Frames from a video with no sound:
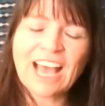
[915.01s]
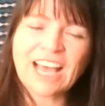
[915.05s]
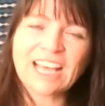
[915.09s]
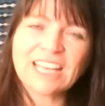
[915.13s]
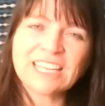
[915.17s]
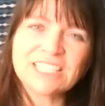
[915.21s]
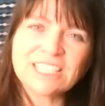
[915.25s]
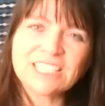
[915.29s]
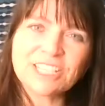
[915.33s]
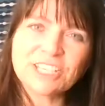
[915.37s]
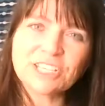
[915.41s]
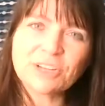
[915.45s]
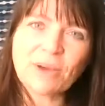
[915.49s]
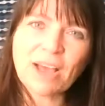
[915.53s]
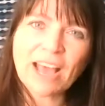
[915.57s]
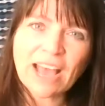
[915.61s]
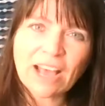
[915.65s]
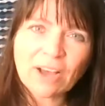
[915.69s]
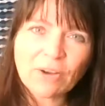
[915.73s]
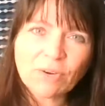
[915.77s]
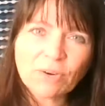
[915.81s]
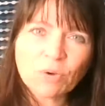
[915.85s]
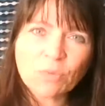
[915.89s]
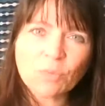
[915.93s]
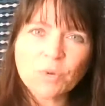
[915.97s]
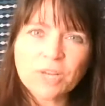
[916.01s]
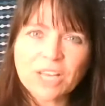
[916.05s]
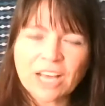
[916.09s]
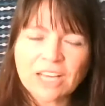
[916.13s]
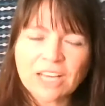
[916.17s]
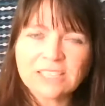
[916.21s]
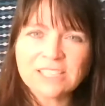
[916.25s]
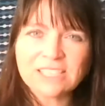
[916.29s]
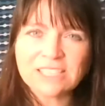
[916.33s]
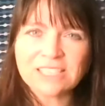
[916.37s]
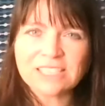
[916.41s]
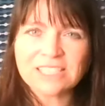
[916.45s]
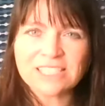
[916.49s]
And, you know, how can we
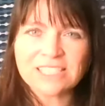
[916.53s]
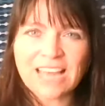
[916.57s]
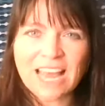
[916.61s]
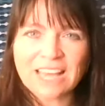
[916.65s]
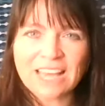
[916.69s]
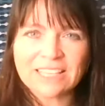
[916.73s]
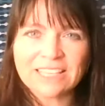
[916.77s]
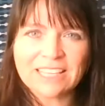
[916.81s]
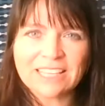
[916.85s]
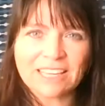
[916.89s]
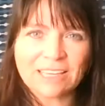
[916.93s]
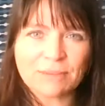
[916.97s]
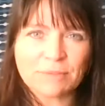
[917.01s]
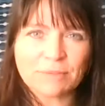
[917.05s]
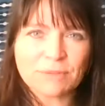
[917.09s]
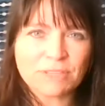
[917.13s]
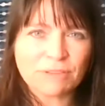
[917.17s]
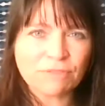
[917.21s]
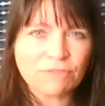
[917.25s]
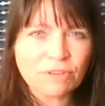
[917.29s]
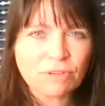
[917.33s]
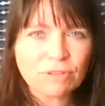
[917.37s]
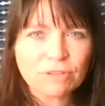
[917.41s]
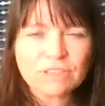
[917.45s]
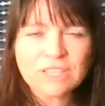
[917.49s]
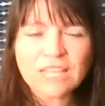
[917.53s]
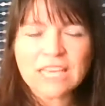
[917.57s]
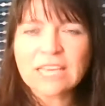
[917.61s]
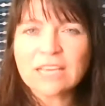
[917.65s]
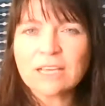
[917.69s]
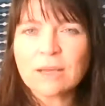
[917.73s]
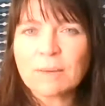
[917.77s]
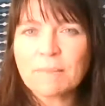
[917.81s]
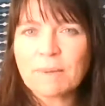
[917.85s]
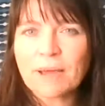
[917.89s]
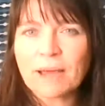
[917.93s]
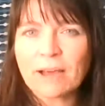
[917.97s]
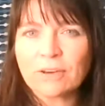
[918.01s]
understand the elements? If you
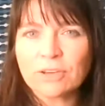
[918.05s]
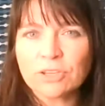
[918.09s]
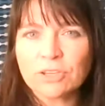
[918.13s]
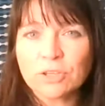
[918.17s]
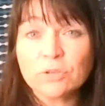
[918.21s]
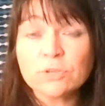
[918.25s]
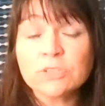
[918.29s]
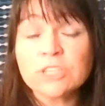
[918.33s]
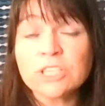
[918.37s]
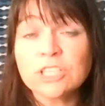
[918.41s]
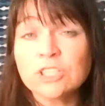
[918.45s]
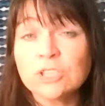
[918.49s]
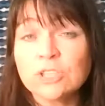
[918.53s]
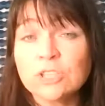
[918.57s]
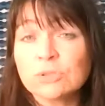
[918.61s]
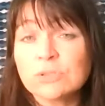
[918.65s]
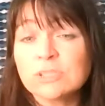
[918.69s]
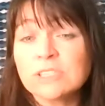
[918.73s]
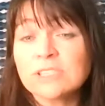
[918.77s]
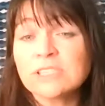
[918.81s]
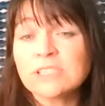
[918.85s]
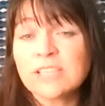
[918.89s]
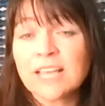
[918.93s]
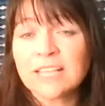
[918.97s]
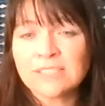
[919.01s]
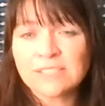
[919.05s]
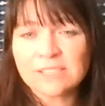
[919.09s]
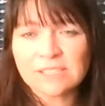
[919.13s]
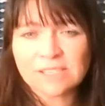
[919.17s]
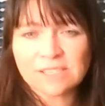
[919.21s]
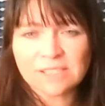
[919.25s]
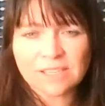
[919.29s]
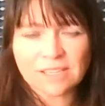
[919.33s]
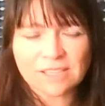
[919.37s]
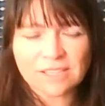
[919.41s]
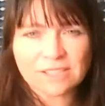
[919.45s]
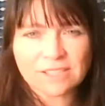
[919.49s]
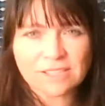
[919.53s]
think about using your
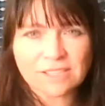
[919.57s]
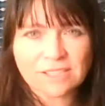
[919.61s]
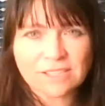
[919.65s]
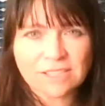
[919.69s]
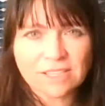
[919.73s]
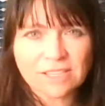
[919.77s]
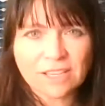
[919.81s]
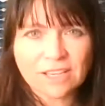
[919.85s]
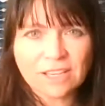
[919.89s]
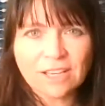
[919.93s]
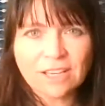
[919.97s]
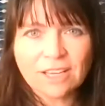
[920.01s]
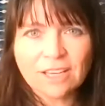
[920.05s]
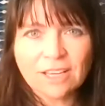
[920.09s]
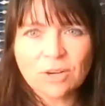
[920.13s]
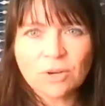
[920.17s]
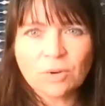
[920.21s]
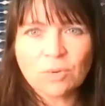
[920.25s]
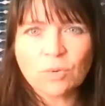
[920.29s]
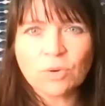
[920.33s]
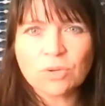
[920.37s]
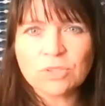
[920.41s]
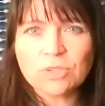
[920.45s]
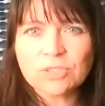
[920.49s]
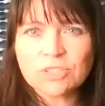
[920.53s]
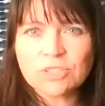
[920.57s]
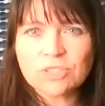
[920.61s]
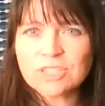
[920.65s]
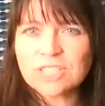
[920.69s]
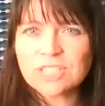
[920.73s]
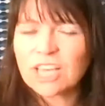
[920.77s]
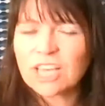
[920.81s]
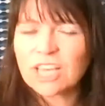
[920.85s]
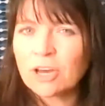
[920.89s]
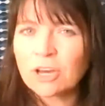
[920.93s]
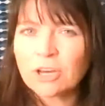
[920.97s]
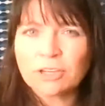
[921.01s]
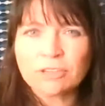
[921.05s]
senses, what does
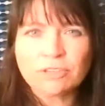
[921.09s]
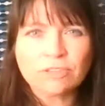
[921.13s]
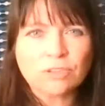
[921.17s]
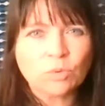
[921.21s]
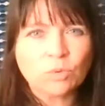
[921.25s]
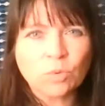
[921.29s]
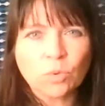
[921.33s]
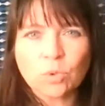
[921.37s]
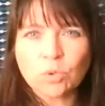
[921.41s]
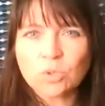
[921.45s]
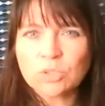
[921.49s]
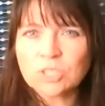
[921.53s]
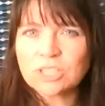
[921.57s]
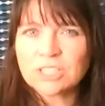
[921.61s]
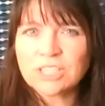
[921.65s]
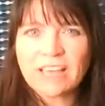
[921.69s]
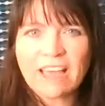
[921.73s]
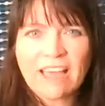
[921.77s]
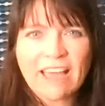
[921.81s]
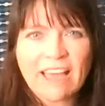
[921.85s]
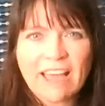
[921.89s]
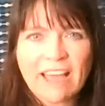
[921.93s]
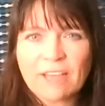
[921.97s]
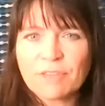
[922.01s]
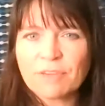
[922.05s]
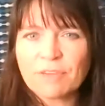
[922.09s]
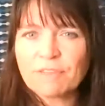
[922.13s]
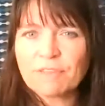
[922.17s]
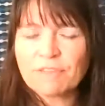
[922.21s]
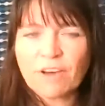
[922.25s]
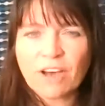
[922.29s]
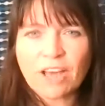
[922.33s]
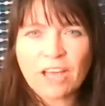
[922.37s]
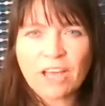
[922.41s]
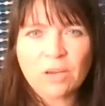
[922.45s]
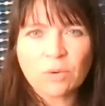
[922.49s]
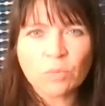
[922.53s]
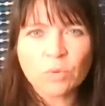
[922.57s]
the earth, the water, the air, the
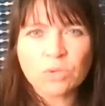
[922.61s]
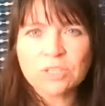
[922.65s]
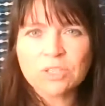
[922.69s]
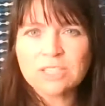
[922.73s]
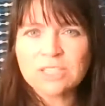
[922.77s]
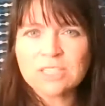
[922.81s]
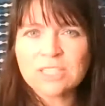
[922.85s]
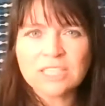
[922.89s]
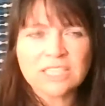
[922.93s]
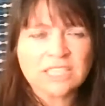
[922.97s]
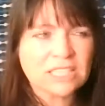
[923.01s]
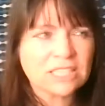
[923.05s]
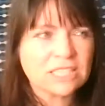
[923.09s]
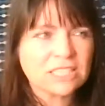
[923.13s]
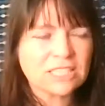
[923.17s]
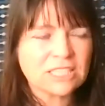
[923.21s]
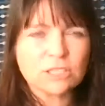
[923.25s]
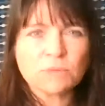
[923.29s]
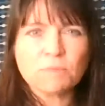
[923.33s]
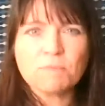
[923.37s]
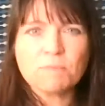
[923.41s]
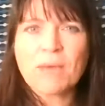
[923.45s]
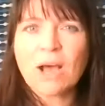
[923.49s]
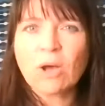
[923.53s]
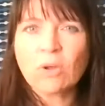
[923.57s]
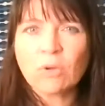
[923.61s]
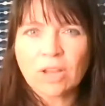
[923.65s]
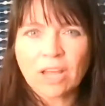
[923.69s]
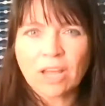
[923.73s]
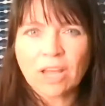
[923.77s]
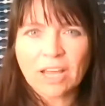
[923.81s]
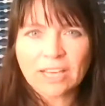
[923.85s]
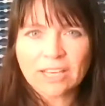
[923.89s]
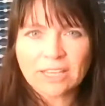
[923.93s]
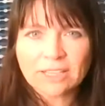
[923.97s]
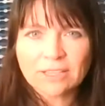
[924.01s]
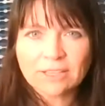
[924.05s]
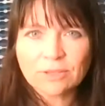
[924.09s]
fire, what does it smell
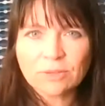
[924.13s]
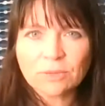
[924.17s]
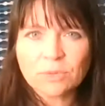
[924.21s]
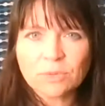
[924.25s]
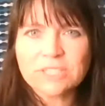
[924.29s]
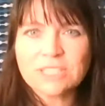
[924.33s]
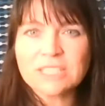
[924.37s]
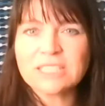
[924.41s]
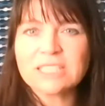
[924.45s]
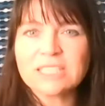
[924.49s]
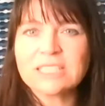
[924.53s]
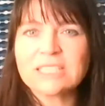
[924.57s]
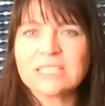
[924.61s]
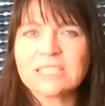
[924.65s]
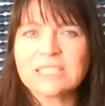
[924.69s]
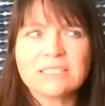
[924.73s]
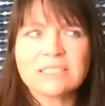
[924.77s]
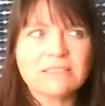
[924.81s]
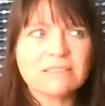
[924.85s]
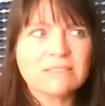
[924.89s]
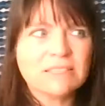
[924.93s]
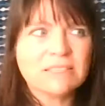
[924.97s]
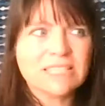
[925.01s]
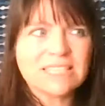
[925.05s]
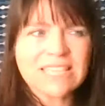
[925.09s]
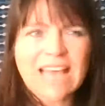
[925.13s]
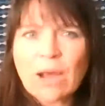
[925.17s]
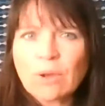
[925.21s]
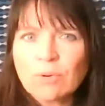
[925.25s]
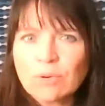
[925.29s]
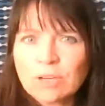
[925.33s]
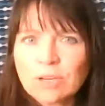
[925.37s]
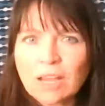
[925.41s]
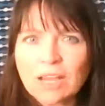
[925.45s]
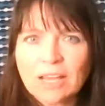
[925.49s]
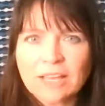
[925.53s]
like? What does it sound like?